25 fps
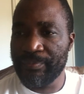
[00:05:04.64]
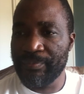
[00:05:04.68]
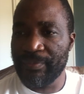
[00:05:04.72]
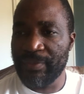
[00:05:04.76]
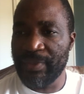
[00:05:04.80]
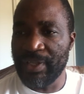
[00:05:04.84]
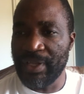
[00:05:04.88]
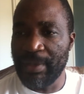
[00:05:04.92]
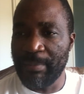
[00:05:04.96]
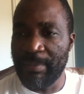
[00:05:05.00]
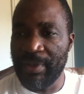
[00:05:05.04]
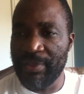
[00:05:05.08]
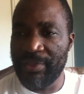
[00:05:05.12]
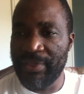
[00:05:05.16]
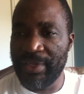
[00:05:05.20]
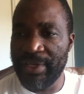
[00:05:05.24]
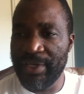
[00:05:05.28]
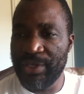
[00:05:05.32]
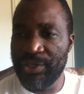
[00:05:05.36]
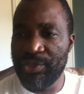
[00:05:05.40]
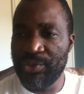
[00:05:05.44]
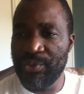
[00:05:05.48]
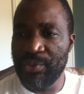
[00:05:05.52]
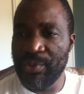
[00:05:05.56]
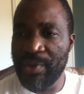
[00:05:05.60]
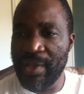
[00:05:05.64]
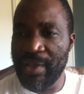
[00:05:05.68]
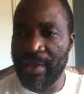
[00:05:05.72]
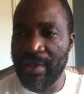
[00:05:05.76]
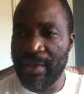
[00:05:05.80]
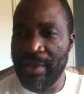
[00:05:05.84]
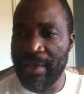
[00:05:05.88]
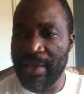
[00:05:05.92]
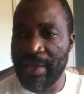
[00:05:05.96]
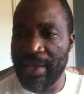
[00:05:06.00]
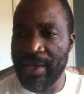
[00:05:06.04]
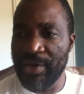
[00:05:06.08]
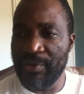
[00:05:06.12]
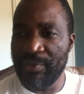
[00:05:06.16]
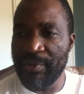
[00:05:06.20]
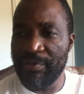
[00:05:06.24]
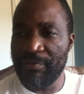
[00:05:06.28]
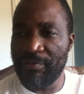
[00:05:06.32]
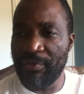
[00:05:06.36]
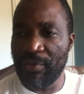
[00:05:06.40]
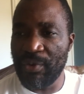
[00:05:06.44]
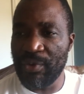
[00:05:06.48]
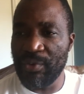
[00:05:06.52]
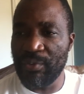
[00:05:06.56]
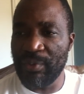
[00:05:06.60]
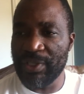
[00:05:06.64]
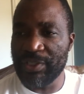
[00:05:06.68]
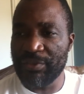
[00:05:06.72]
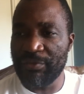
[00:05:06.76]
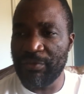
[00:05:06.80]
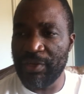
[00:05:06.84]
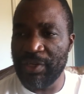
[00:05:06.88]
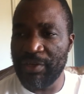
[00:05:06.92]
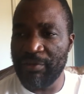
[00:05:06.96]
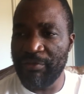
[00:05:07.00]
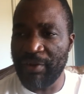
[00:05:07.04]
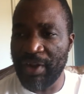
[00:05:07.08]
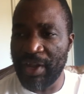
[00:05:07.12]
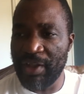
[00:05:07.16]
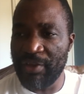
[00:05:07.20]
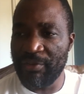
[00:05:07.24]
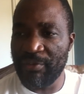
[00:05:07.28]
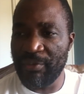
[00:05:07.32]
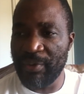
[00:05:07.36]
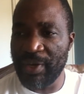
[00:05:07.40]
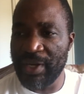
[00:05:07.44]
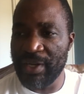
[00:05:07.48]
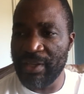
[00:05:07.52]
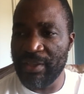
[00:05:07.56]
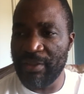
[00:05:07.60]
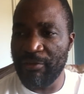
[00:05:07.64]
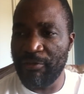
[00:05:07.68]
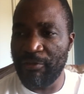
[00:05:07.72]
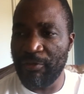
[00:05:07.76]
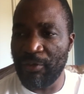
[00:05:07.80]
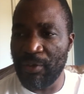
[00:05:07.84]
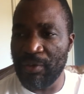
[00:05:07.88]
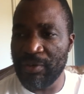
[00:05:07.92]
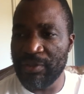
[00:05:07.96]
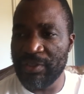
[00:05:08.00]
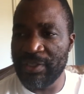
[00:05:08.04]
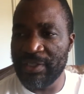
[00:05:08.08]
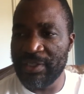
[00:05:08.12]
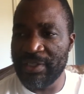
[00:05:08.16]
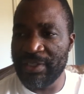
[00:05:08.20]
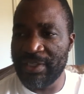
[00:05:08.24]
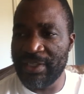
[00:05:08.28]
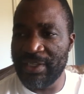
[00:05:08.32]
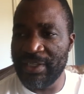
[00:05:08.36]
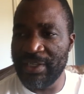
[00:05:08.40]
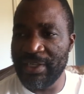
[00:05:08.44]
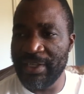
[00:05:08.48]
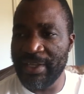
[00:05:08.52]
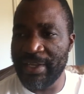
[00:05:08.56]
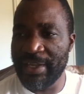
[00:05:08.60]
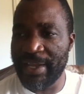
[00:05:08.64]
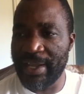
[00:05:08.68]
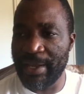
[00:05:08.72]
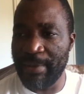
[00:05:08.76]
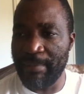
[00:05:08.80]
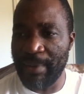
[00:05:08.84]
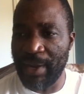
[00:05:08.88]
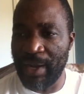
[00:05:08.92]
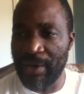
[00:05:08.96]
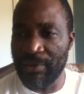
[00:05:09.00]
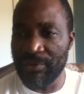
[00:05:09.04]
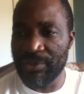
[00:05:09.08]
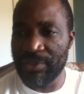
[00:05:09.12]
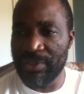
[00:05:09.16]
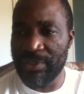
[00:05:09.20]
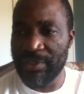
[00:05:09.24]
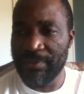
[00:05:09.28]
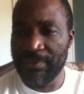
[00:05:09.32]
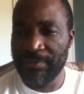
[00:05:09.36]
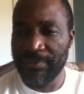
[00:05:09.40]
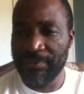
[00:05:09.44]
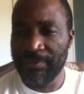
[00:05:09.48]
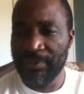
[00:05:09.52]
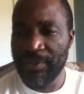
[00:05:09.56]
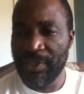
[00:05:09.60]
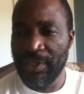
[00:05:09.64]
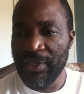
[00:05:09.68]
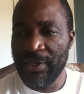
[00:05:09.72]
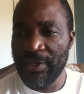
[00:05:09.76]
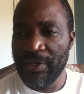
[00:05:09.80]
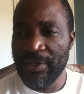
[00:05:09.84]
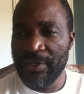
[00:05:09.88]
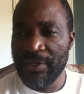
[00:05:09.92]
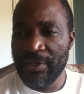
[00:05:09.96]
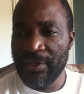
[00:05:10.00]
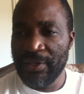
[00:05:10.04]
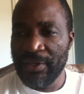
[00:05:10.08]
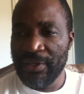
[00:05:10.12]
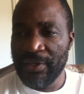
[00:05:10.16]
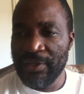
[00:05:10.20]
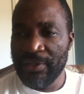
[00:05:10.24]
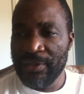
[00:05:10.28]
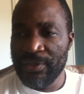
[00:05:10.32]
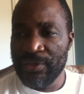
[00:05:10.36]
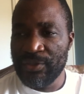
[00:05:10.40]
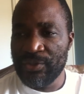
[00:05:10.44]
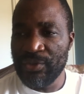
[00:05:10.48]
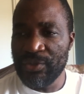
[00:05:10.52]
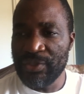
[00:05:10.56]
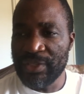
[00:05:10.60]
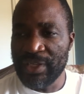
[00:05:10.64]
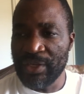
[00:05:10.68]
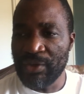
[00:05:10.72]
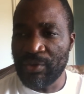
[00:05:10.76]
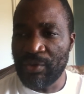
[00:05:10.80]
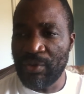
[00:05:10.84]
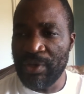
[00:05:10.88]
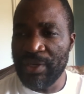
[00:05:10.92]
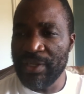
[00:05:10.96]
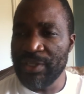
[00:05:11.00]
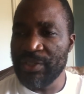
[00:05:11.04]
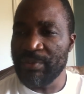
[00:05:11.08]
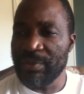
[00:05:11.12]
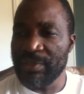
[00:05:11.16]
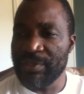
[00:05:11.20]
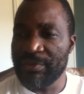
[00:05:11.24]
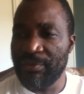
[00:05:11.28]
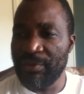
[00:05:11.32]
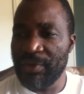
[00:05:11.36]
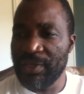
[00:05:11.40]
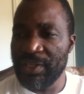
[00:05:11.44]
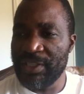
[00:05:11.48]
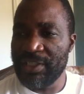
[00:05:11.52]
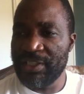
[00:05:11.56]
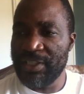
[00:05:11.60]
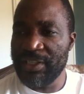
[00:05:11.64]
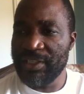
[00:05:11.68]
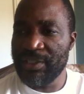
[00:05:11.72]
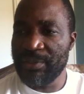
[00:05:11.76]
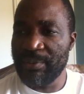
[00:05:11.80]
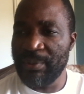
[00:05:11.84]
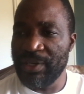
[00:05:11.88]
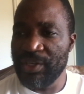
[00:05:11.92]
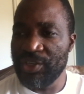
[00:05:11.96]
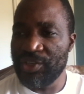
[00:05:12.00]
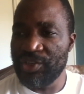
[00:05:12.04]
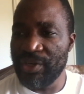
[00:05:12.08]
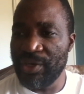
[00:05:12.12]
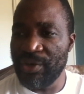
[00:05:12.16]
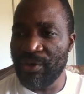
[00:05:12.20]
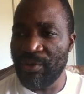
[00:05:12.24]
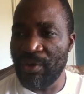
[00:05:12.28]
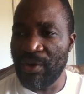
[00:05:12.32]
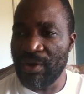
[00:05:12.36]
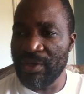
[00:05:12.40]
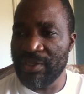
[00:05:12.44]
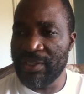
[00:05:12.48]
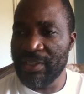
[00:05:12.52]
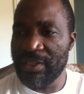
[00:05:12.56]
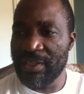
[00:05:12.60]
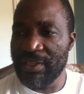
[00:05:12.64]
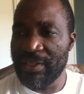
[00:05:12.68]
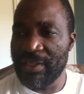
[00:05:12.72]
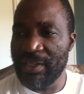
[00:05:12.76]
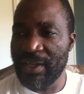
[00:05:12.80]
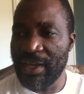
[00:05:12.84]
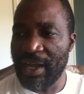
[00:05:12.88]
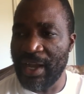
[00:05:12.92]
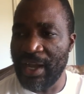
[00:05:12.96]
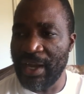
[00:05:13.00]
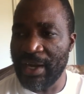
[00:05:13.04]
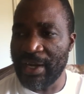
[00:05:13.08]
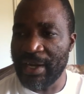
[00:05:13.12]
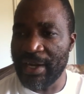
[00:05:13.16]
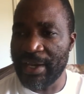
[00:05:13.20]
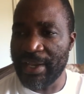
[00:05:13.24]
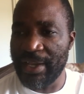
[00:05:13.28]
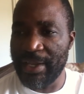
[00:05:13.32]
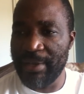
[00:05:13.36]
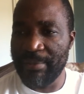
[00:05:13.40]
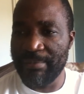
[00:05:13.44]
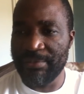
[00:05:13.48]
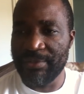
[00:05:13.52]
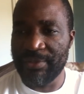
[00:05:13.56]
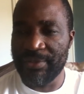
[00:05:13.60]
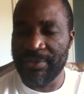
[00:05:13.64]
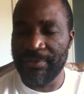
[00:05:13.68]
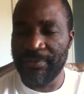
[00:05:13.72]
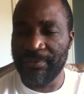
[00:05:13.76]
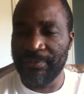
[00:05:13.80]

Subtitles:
number 32, Henry Ford was 45 when the Ford T came out. Susan Collins was 46 when she wrote The Hunger Games.